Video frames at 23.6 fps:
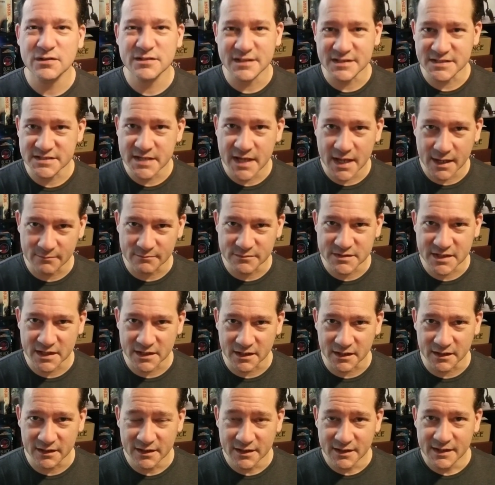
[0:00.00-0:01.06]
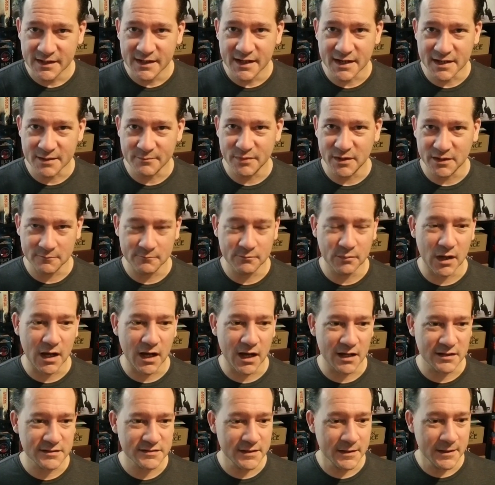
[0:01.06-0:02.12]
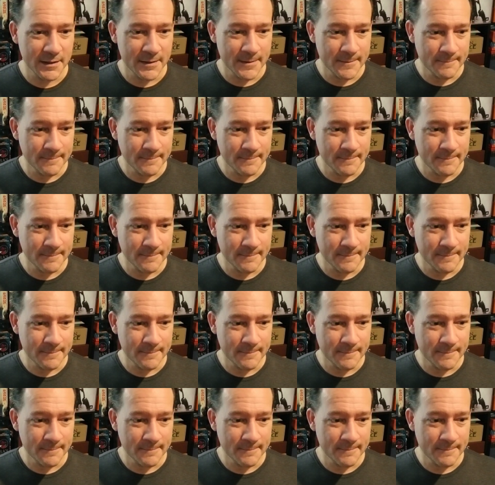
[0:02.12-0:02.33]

attempt at a big boss.